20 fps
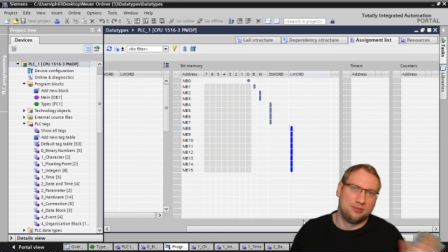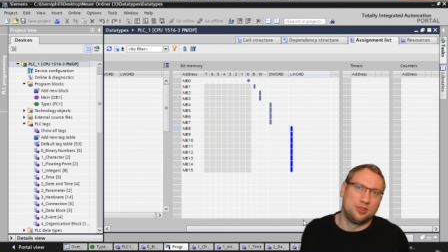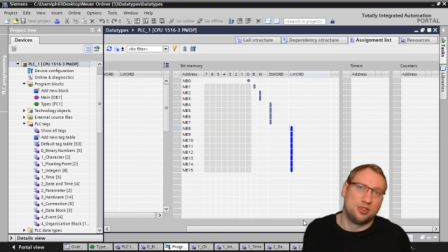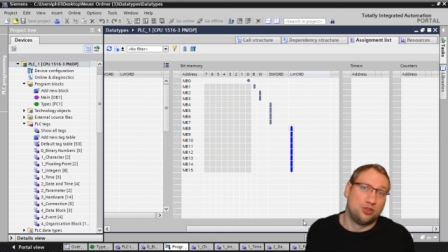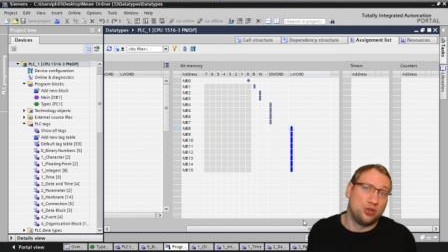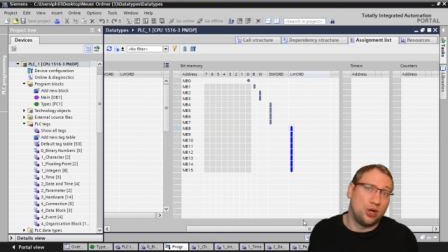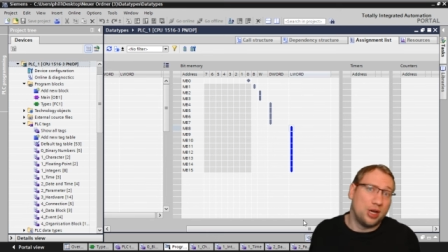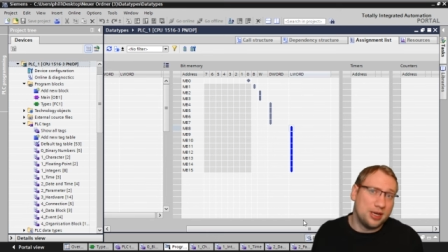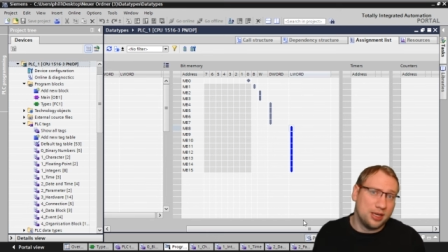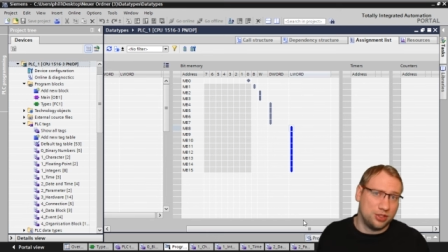
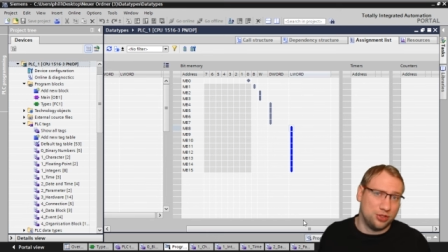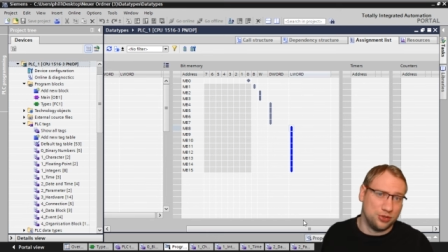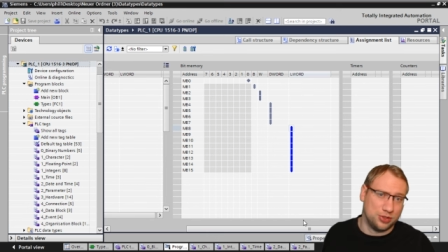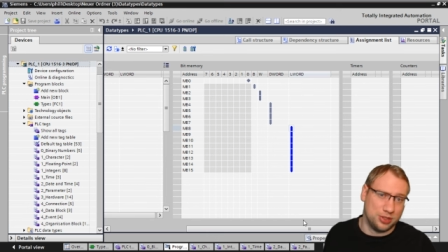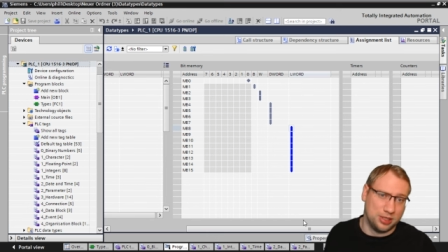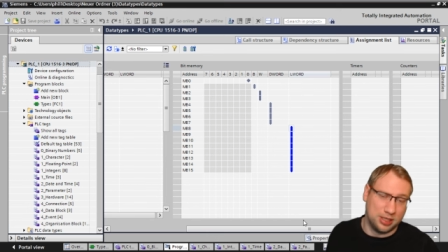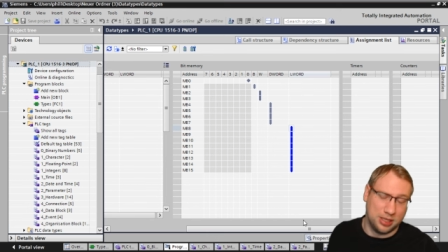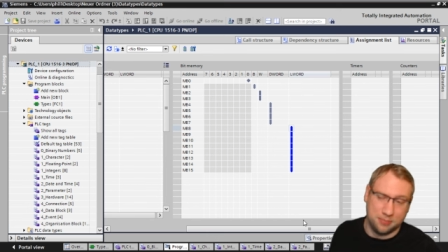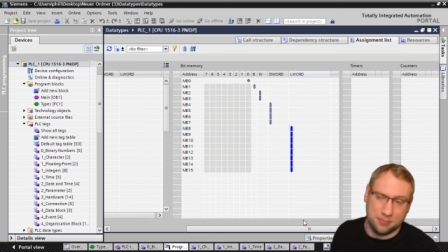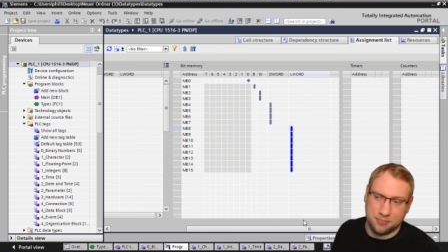Try not
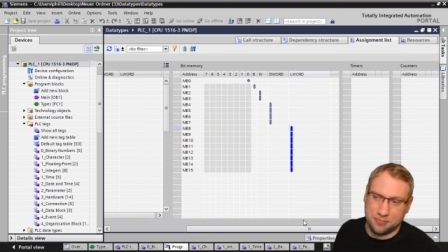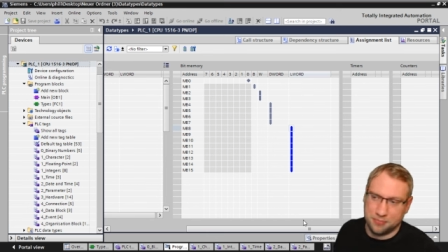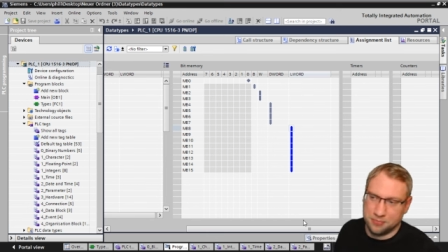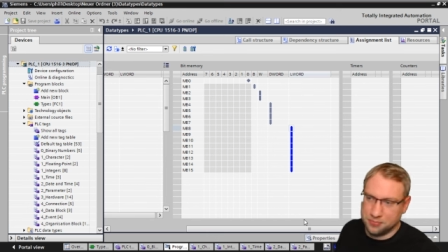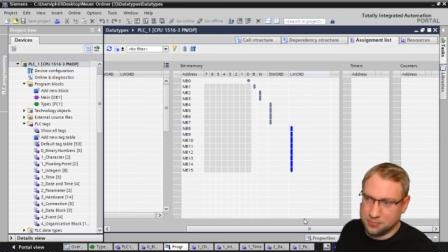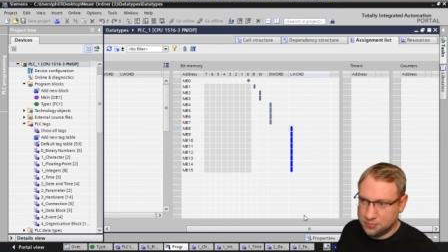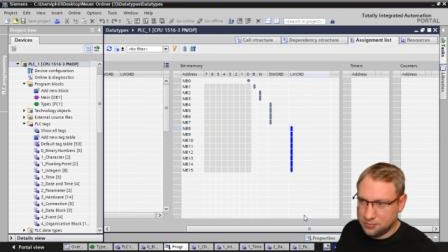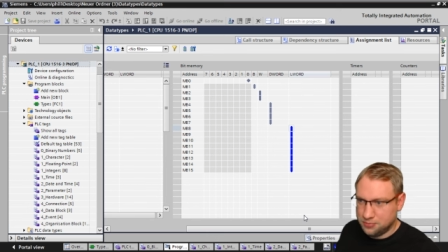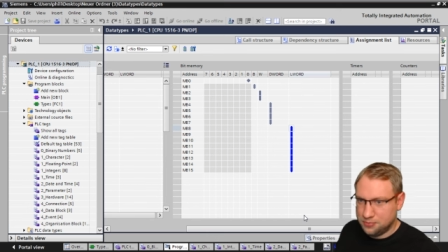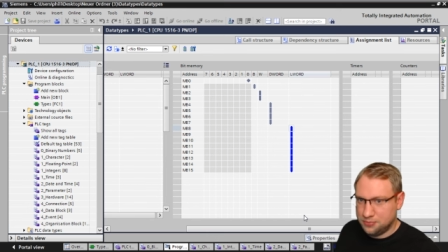using them.
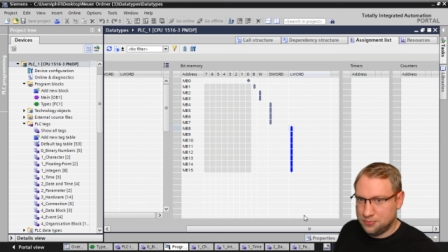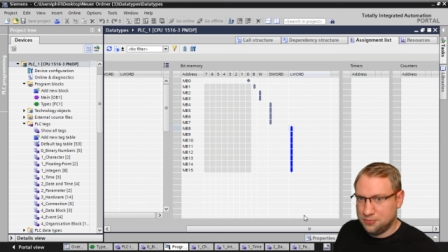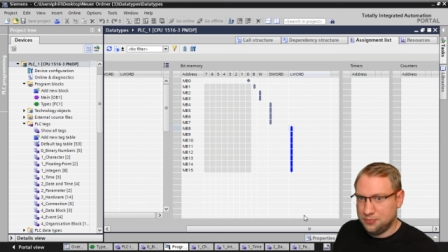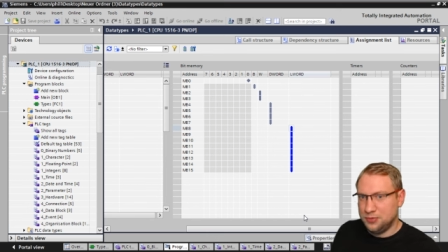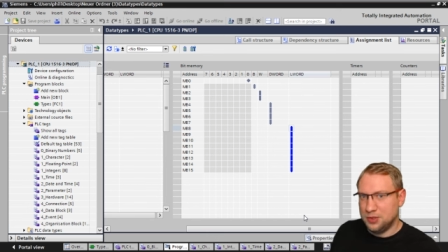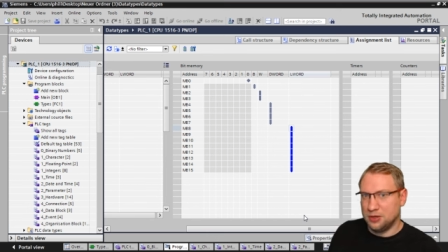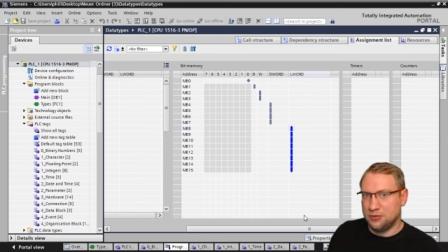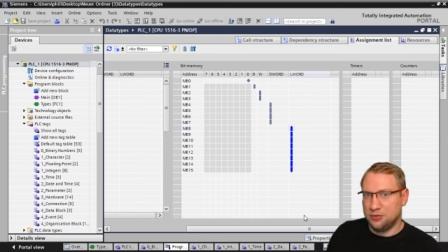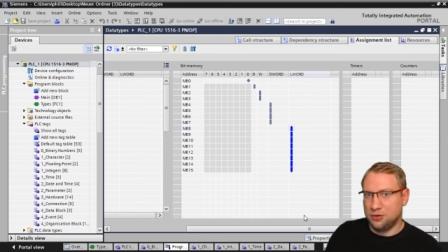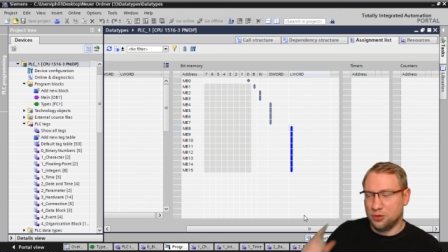
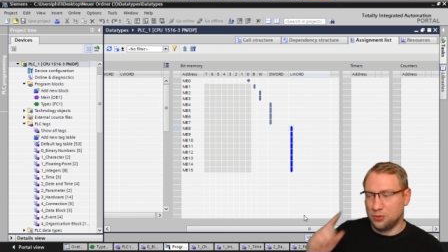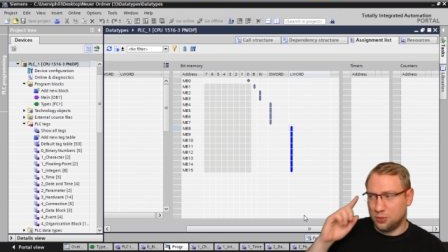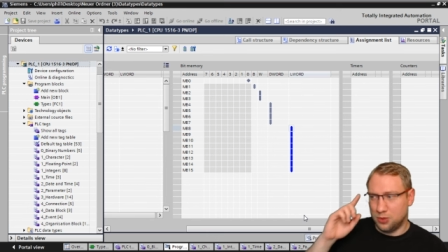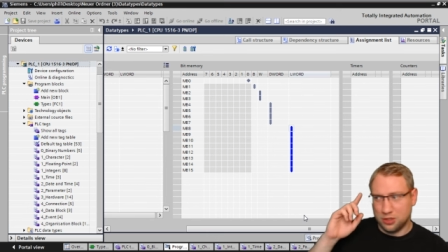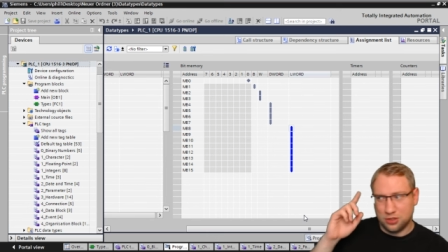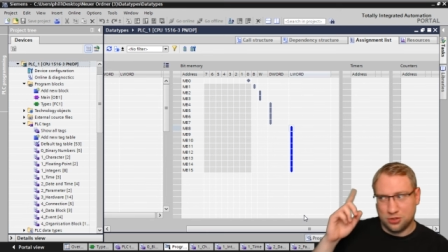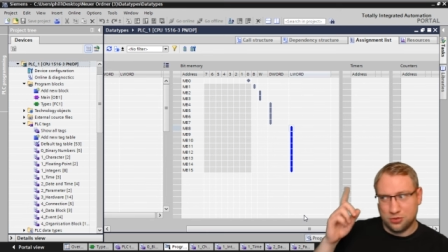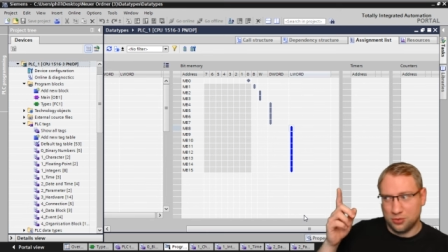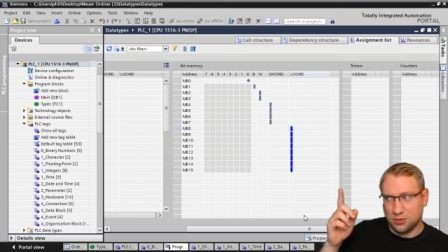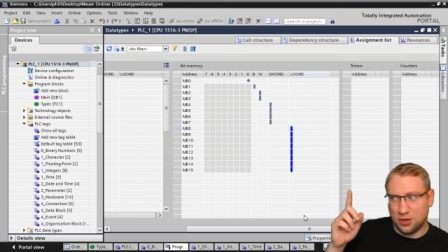If you
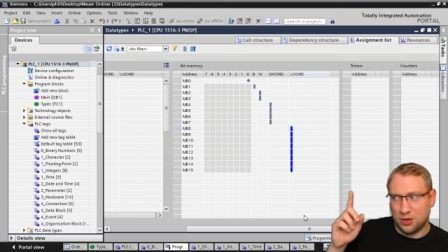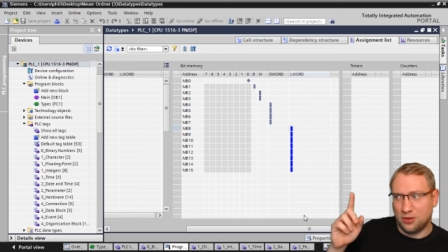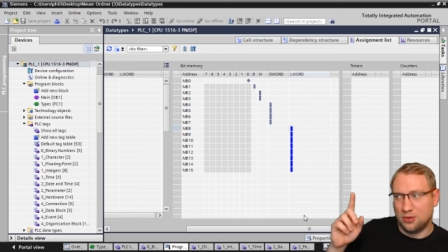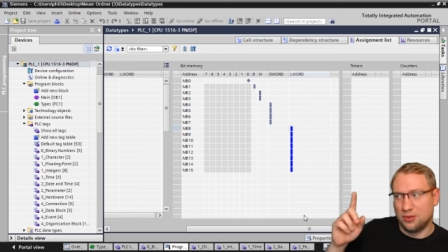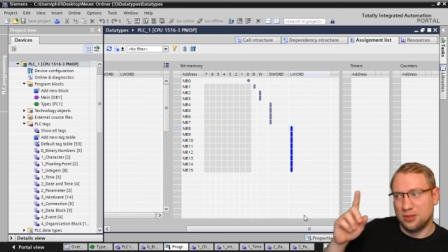want to know,